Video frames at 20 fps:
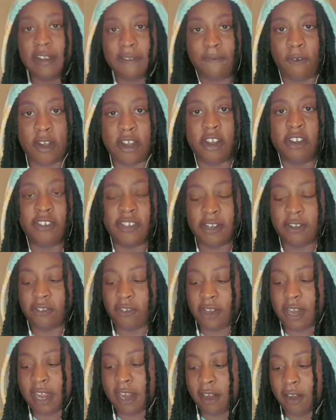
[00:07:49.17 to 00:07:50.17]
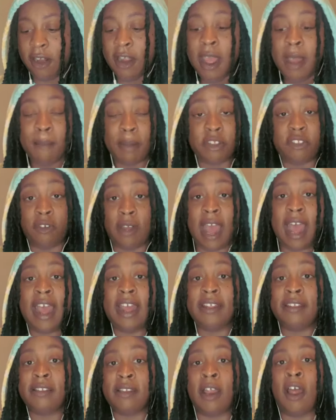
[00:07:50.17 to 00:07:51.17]
for your children here, but you
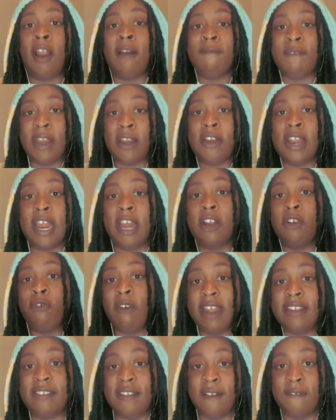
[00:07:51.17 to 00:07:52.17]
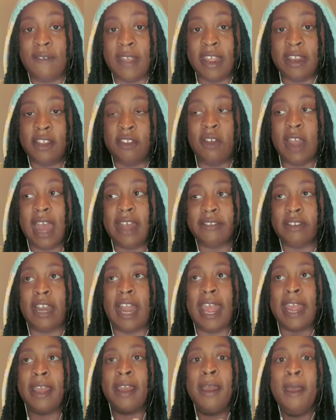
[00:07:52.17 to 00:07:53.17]
guys are very aggressive and you guys are
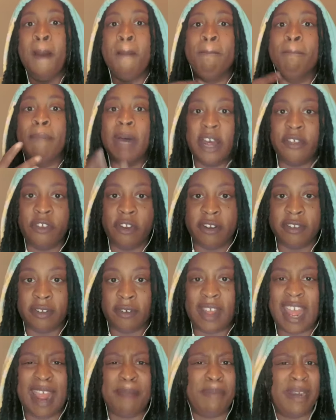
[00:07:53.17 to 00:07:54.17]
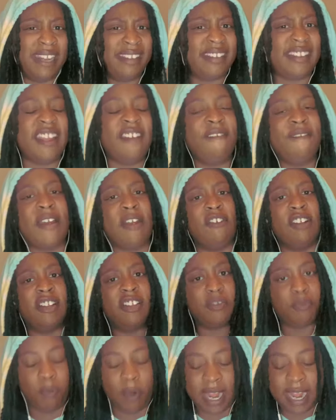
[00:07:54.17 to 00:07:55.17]
like mothers, okay? But it's still very
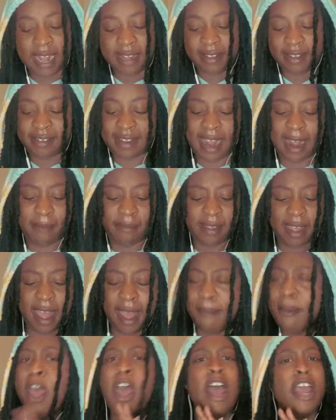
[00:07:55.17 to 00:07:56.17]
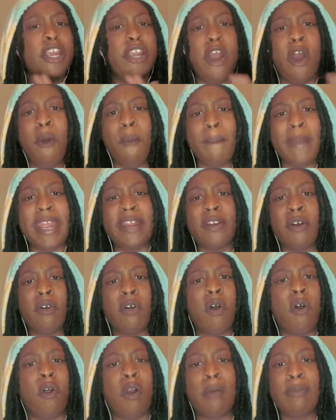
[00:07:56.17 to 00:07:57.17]
sweet at the same time. You don't mean no
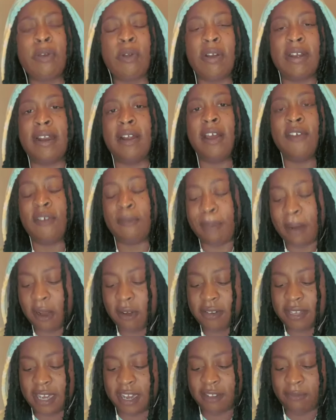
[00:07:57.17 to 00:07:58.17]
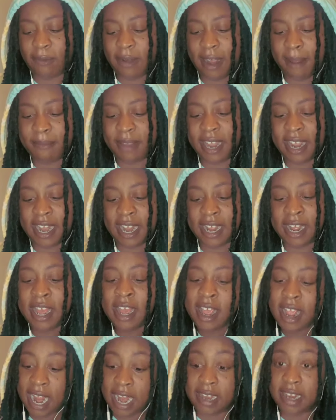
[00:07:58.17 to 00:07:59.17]
harm toward the other person is what I'm getting,
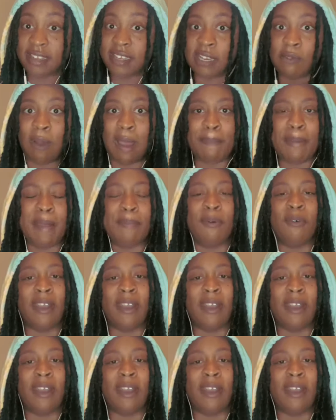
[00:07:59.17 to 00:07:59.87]
and this is why people